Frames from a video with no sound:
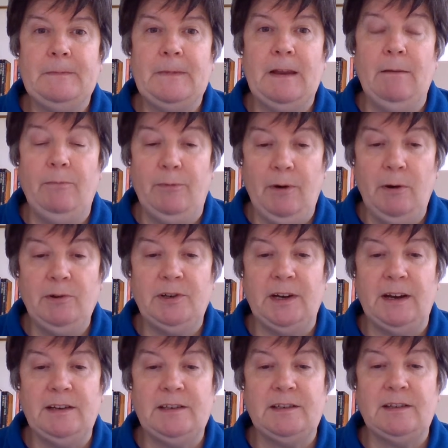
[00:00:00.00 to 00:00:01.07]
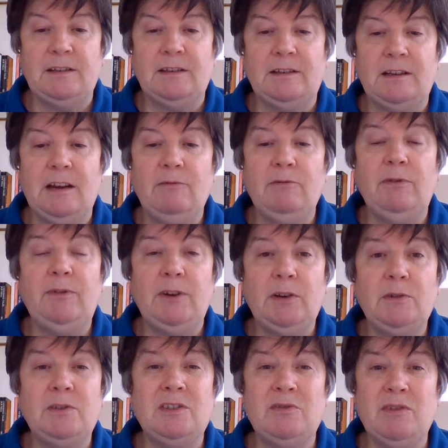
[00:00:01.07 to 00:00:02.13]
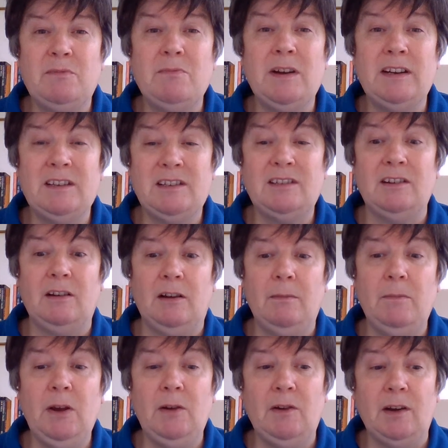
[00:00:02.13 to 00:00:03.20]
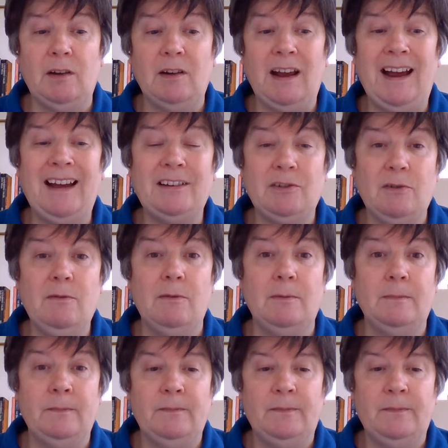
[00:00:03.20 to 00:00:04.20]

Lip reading: In protest, they refused to administer communion at all,